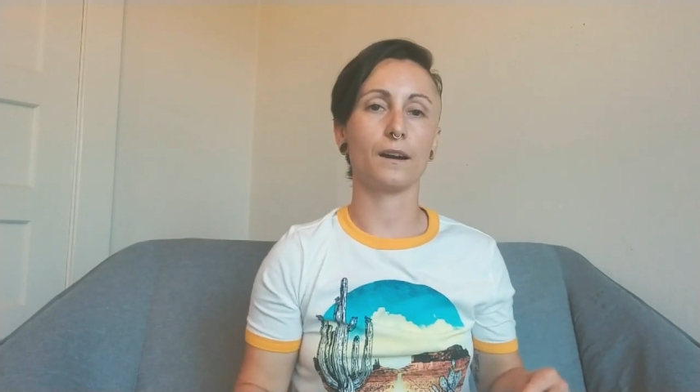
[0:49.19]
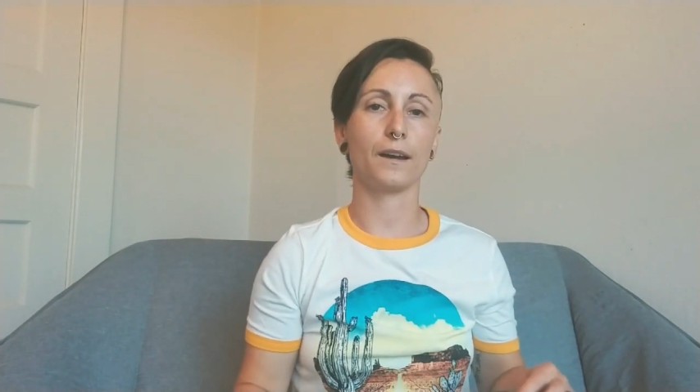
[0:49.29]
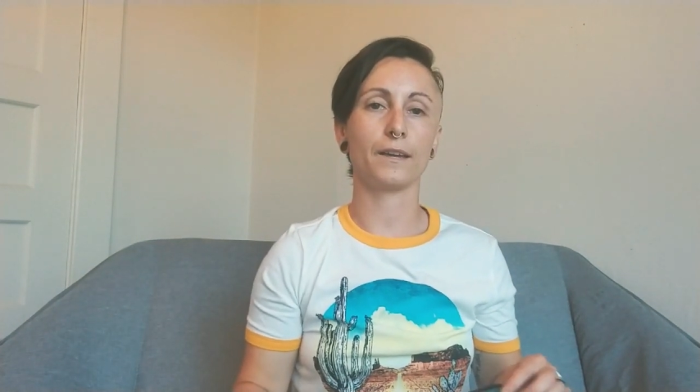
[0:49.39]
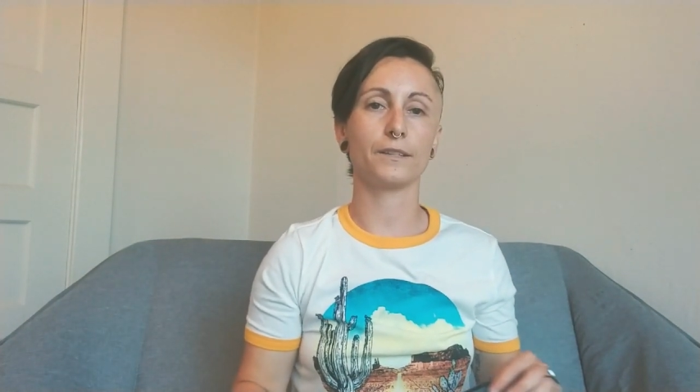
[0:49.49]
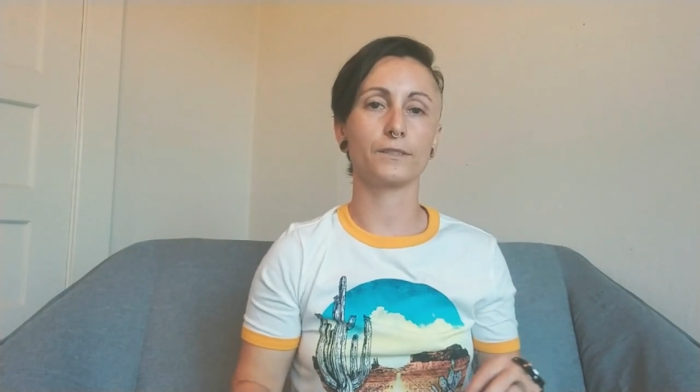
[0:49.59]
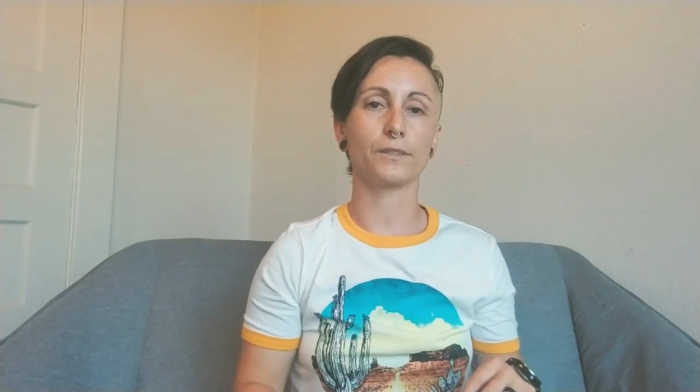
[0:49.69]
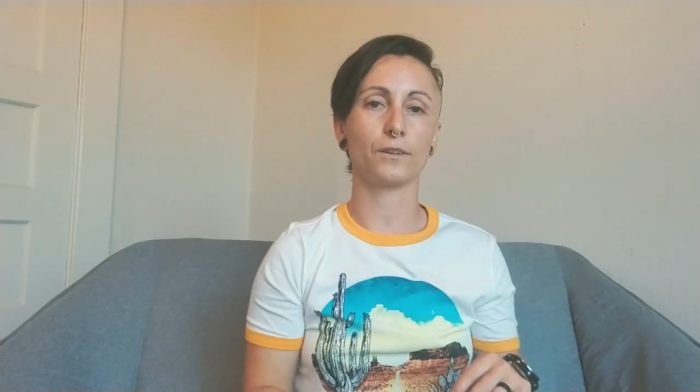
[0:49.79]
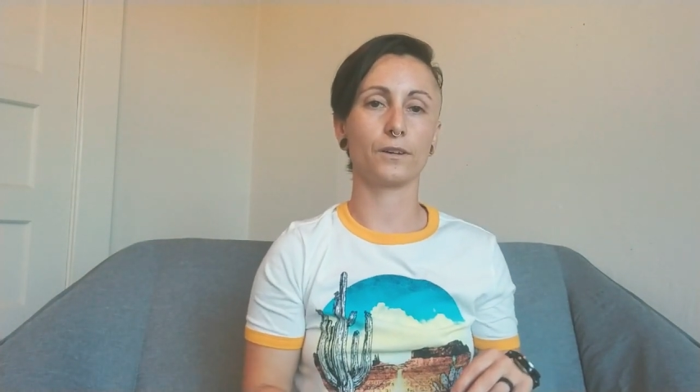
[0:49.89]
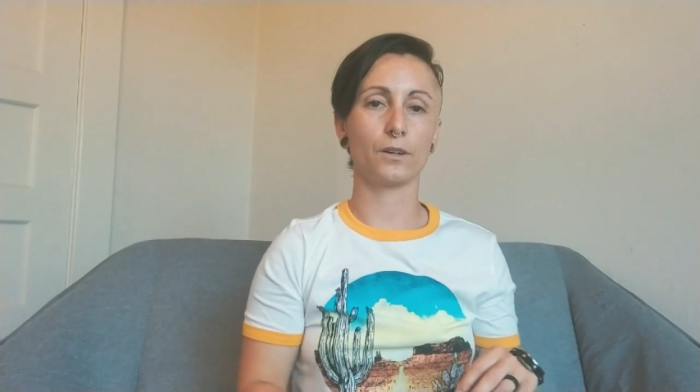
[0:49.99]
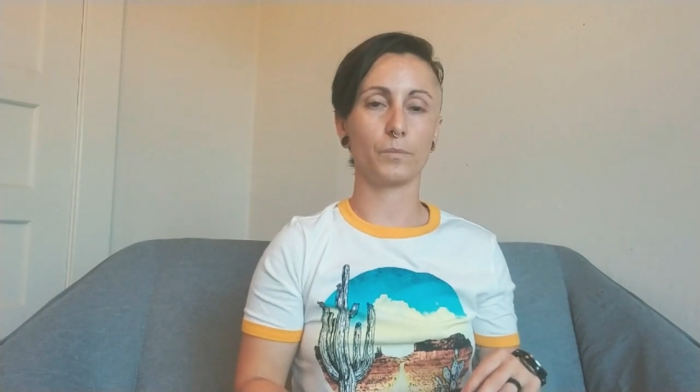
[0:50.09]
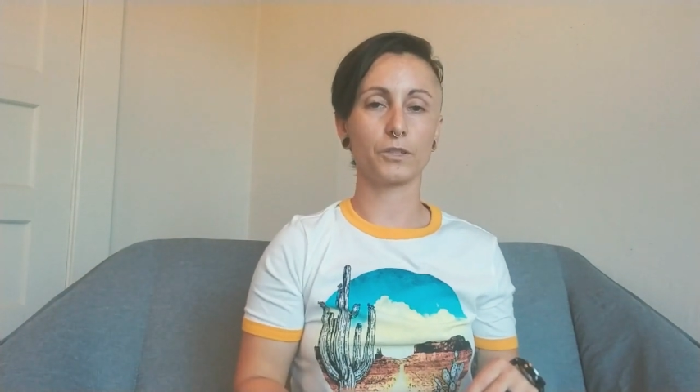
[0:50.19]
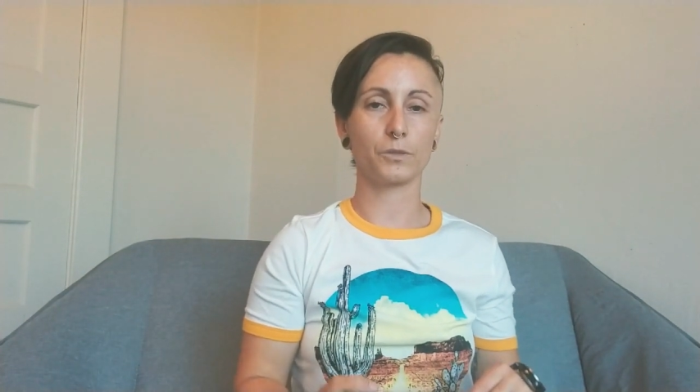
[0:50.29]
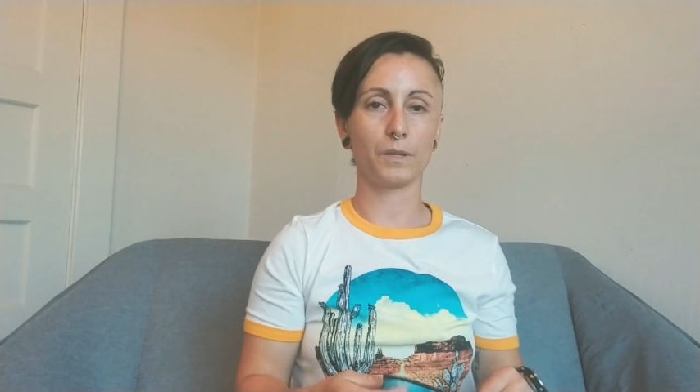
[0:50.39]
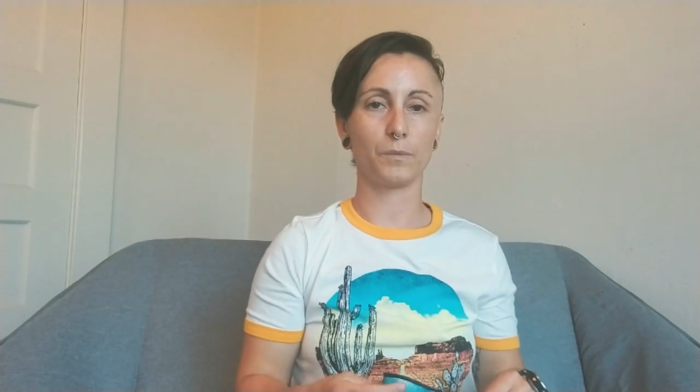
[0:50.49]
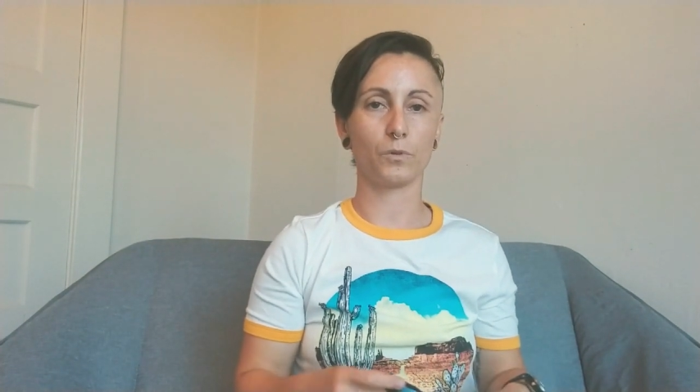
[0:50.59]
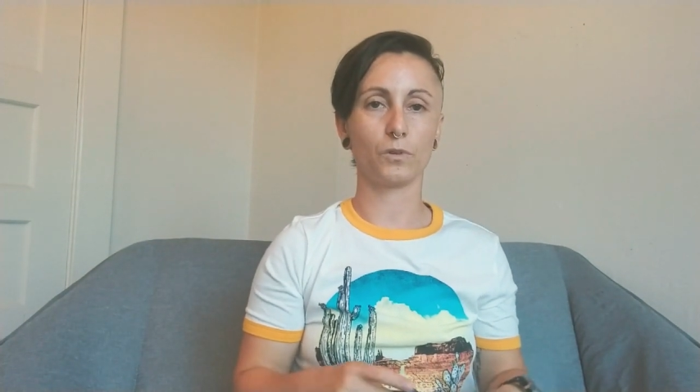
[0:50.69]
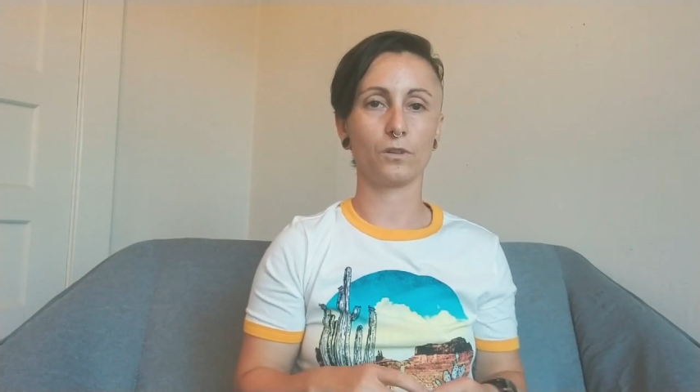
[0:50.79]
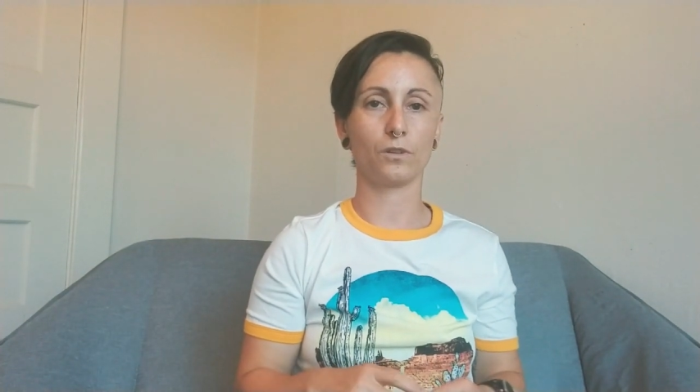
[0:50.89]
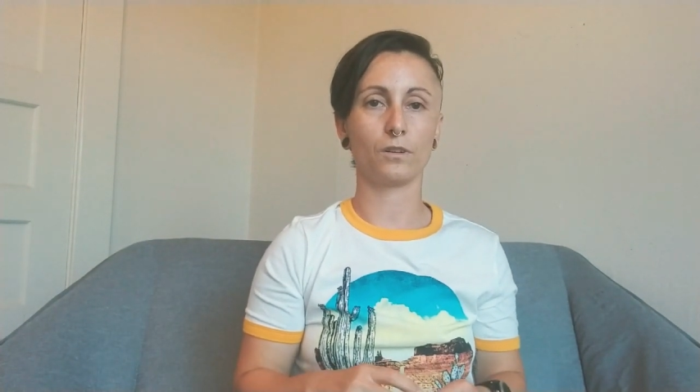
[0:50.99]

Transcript: I saw a bunch of people